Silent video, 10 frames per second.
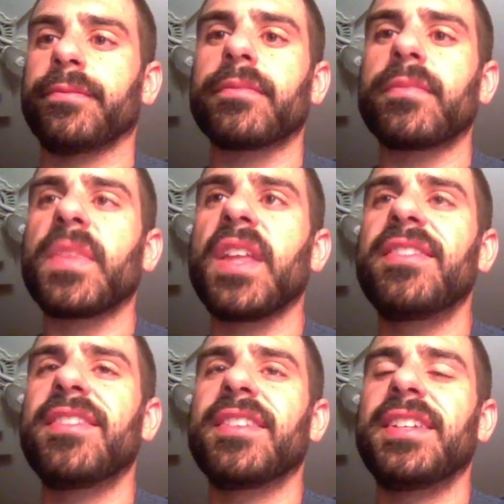This is
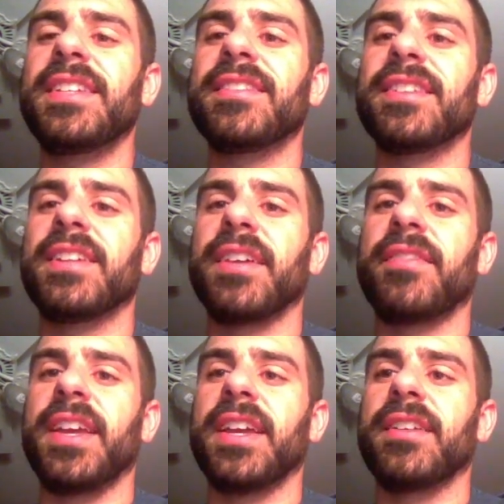a decent enough
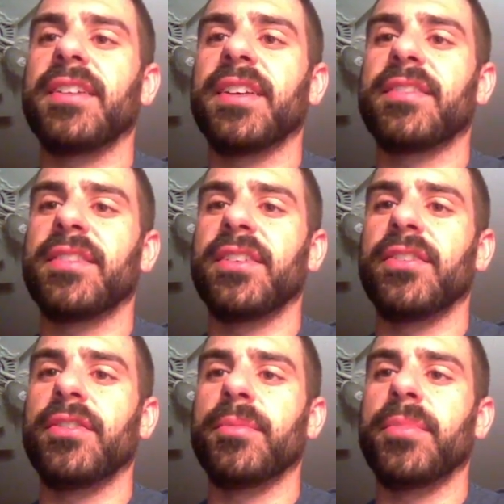hand against an unknown
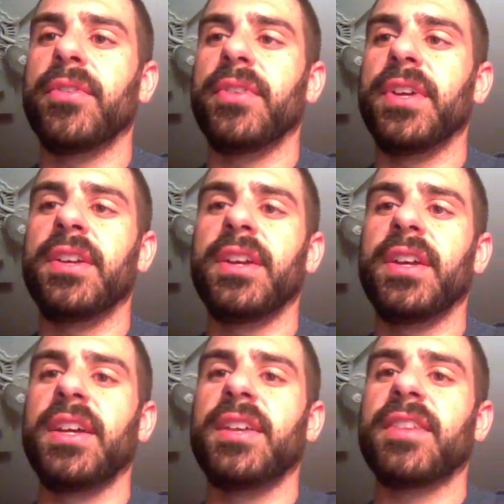opponent.
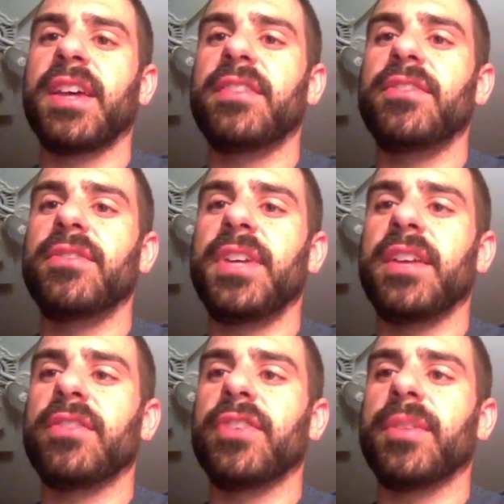It's got 2
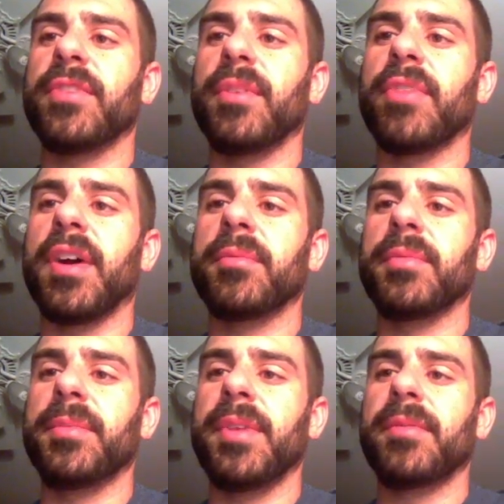cantrips. I'll probably
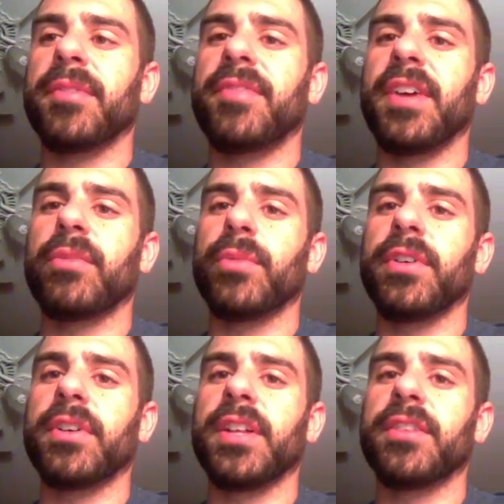be able to find real
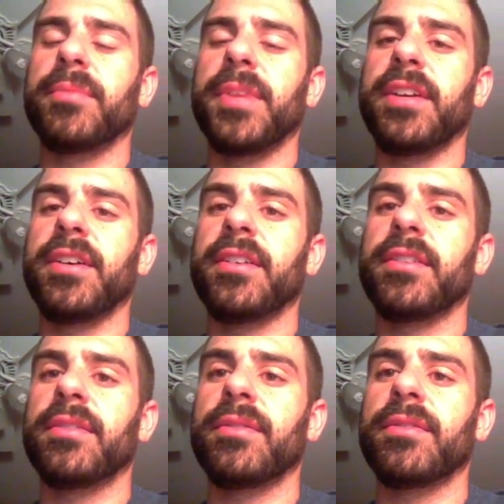colored mana.
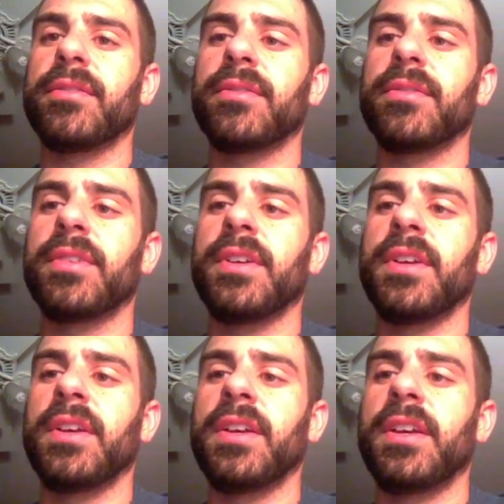
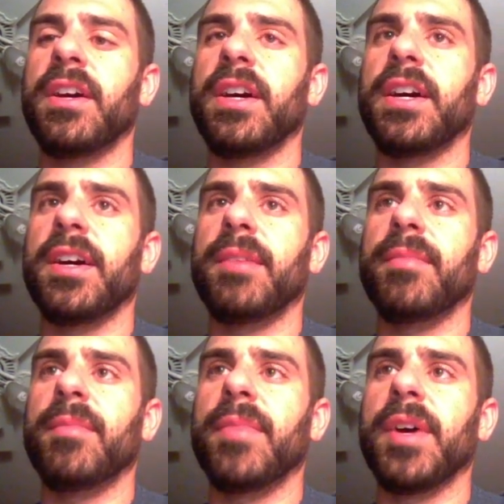
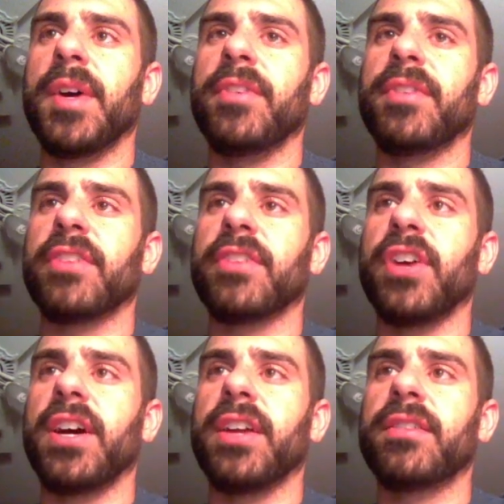My opponent's on
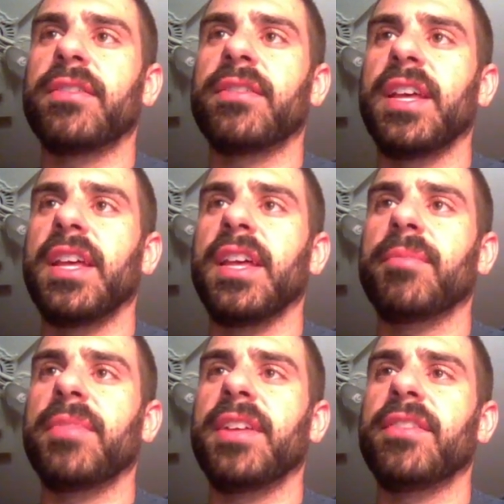Tron and
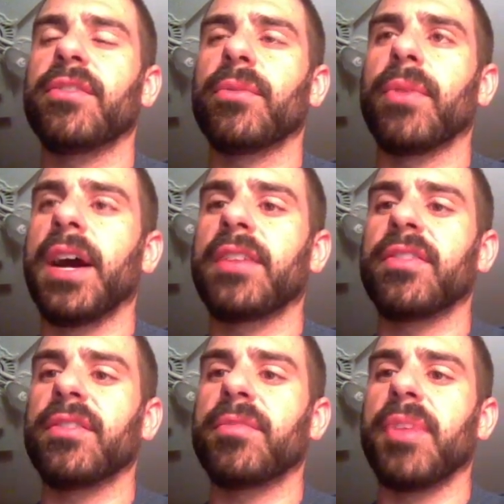plays the rock, so it's
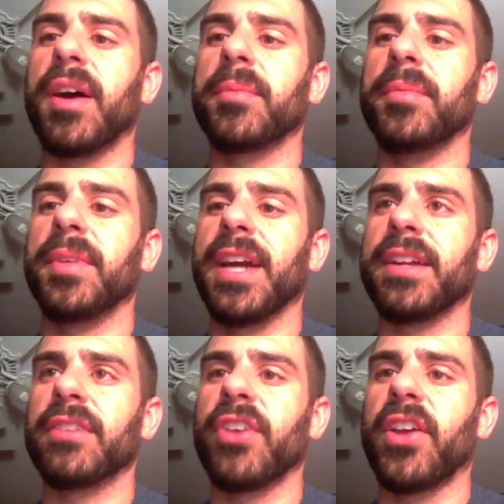probably not
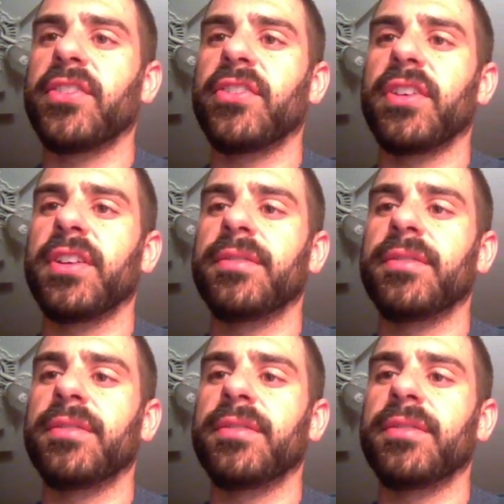Eldrazi Tron.